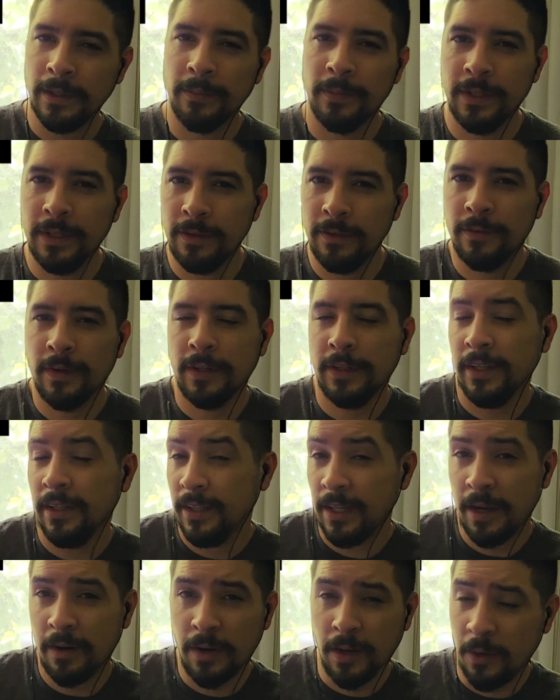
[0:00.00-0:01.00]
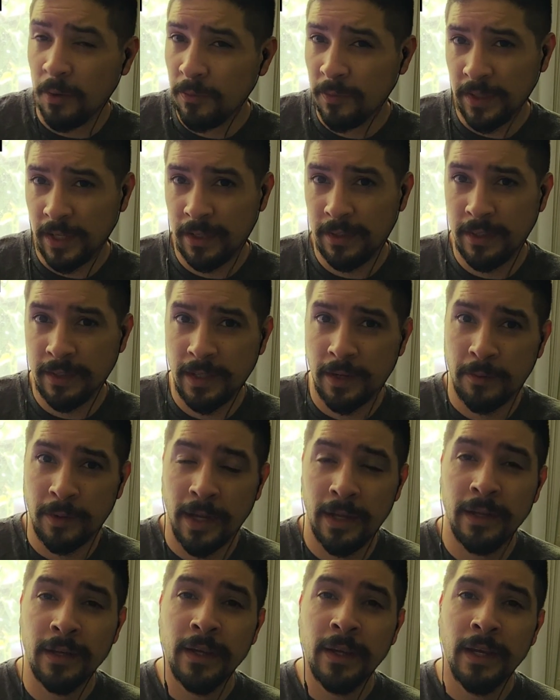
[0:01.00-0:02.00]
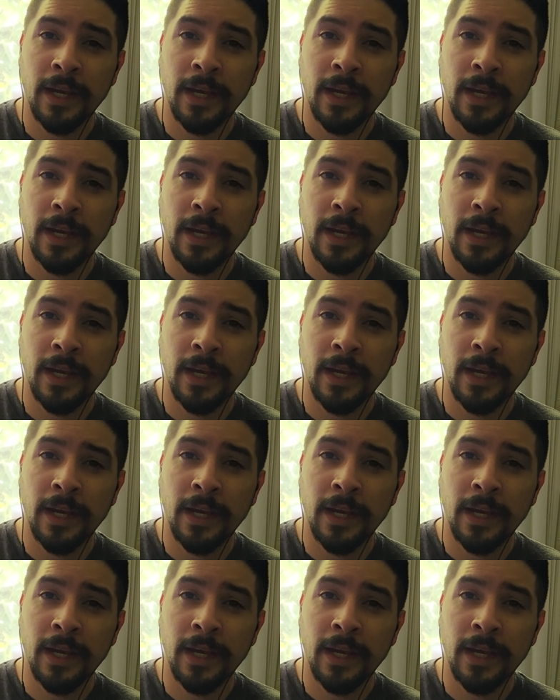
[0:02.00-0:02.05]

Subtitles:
I believe if I said that, hopefully I said that right.